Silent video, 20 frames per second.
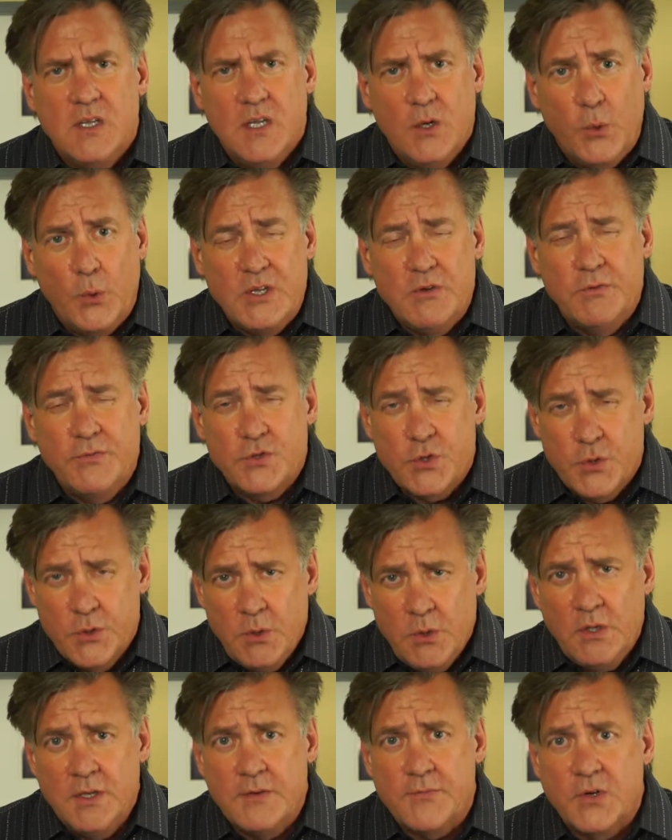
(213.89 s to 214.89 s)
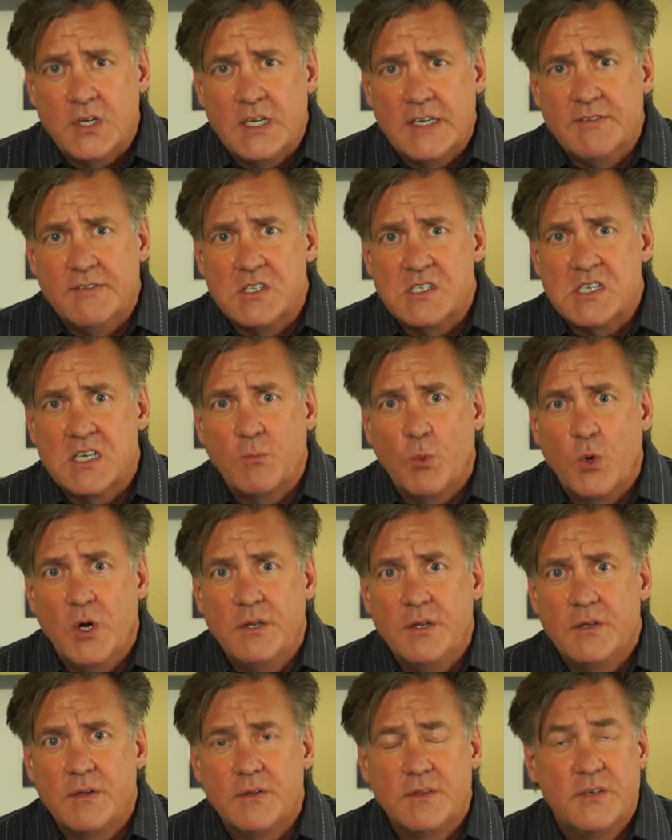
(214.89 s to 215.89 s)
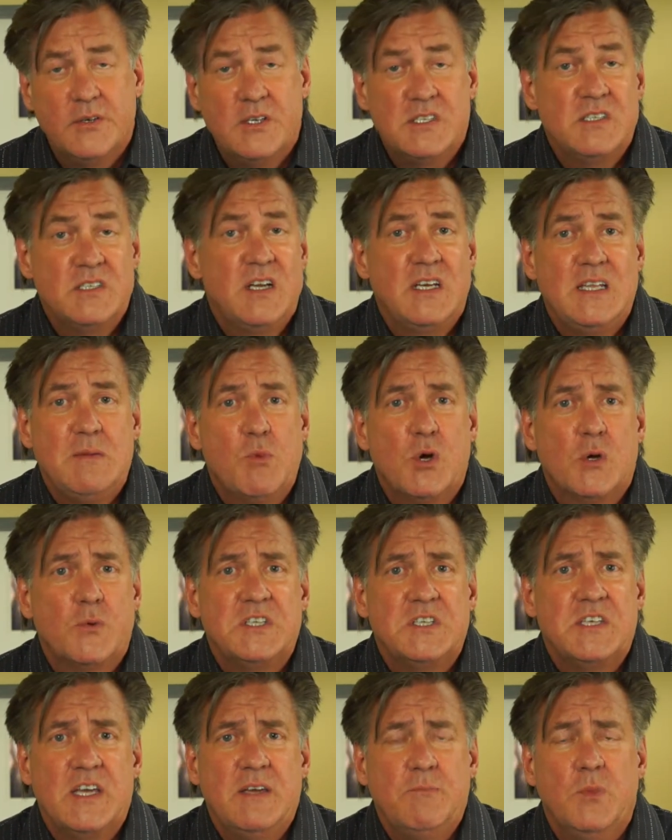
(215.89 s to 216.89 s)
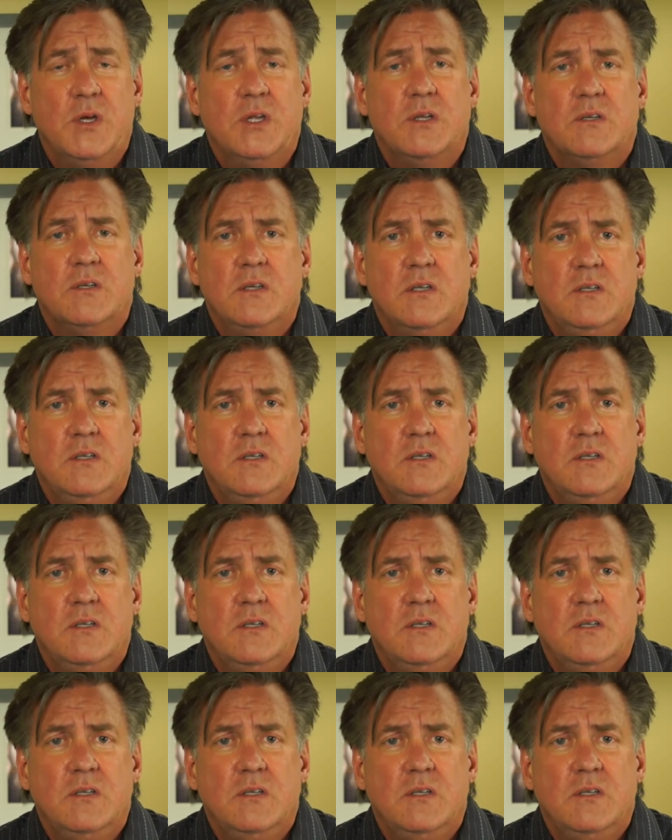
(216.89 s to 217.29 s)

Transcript: When you've truly forgiven someone, there isn't any more resentment,